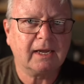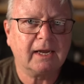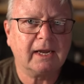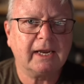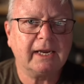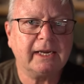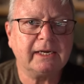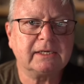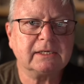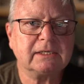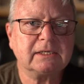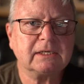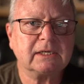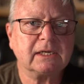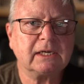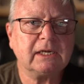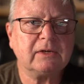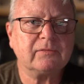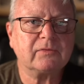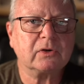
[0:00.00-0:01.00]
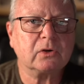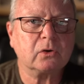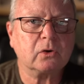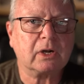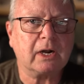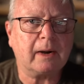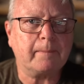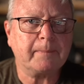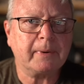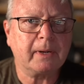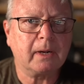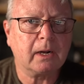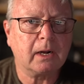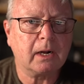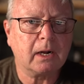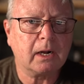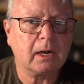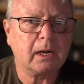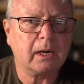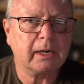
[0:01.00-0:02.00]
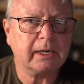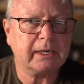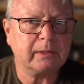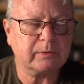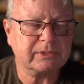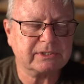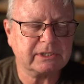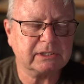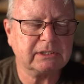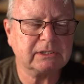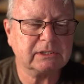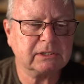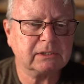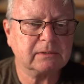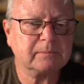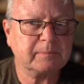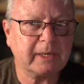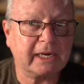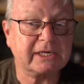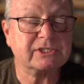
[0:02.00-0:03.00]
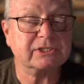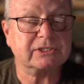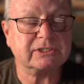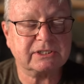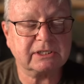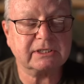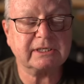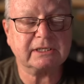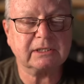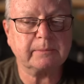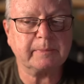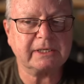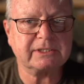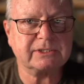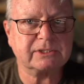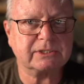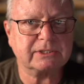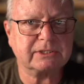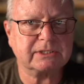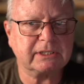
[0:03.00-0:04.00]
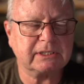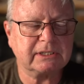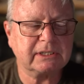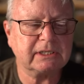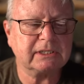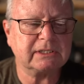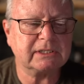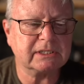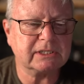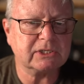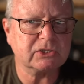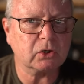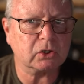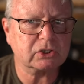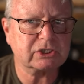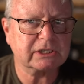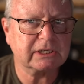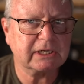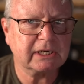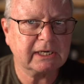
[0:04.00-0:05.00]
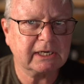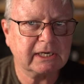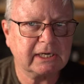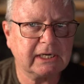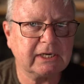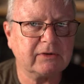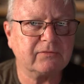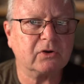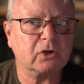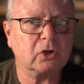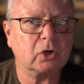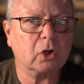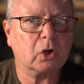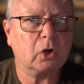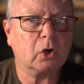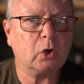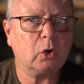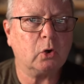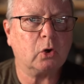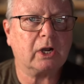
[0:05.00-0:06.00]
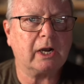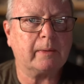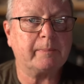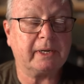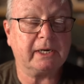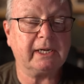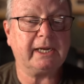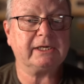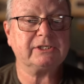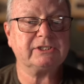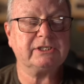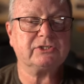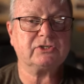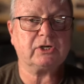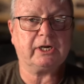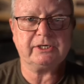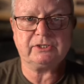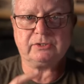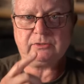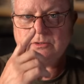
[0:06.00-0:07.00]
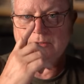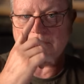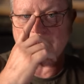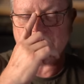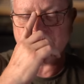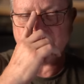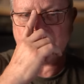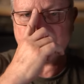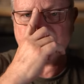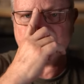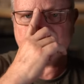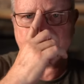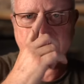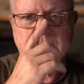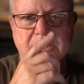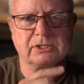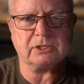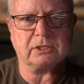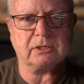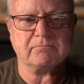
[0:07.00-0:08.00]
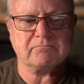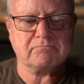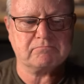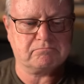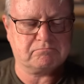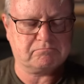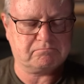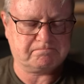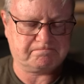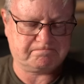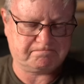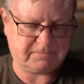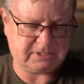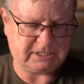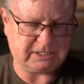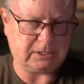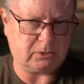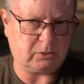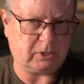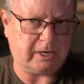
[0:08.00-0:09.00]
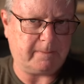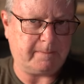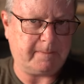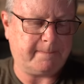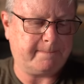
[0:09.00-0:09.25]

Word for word: He didn't even look up. He was in the passenger, sitting in the passenger seat. He did not even look up. And I actually tried to attract his attention. Didn't look up.